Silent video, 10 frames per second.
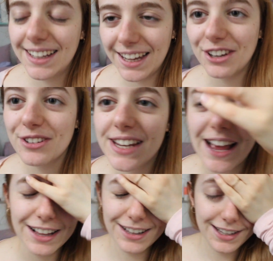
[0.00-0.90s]
can you
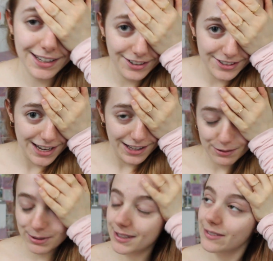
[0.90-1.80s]
tell? Can you tell I
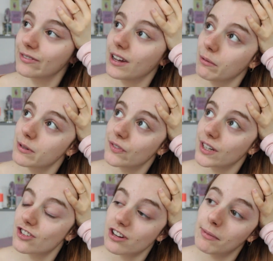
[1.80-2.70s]
was
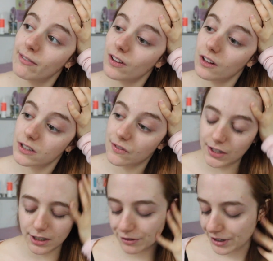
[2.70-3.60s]
finishing my
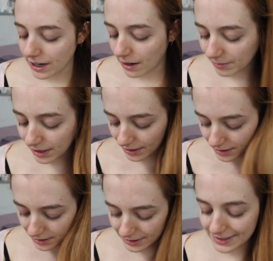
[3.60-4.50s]
philosophy degree? I'm
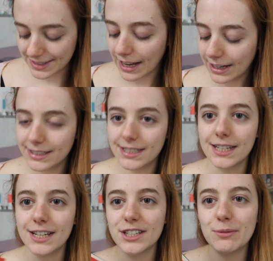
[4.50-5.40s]
like psyched
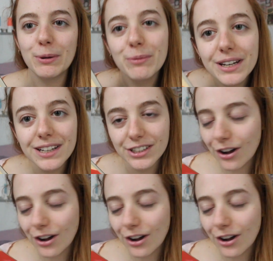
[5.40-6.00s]
to be reading a